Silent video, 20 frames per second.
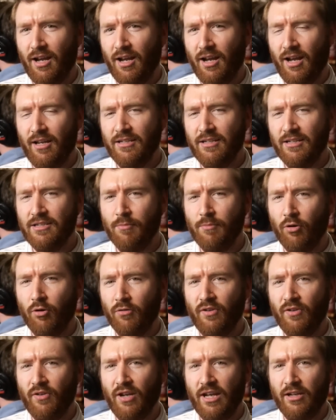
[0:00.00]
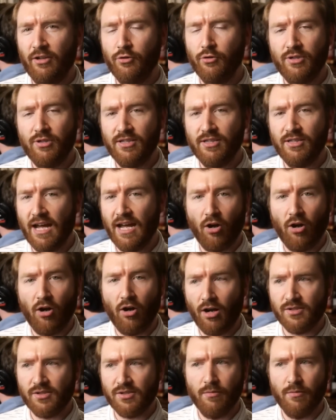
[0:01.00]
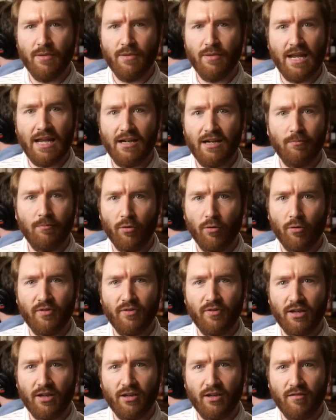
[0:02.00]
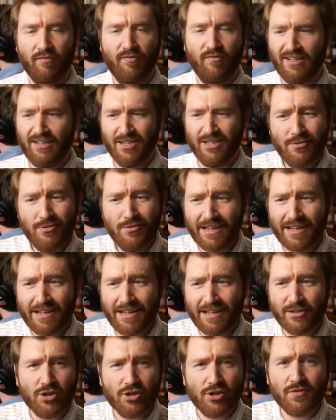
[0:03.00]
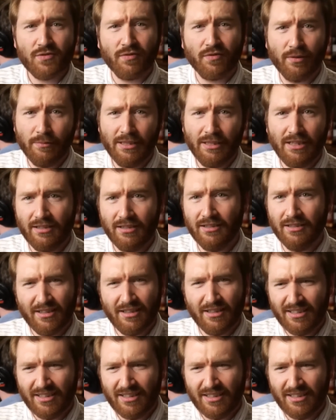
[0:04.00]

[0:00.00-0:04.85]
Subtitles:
Indie Mogul fan who did that awesome anamorphic effect that you can get just from a